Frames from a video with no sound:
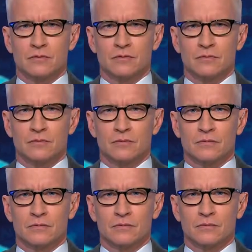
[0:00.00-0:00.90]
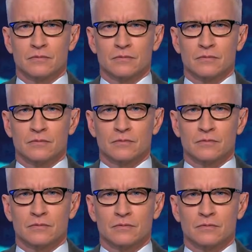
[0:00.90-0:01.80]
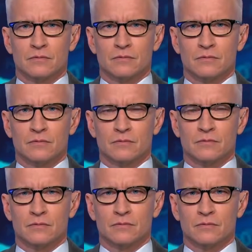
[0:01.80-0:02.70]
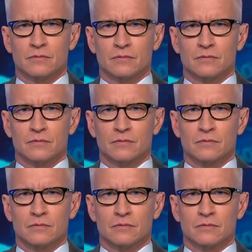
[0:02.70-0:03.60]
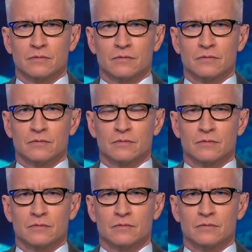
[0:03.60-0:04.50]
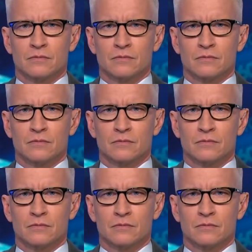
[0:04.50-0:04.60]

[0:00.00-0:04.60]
(silent)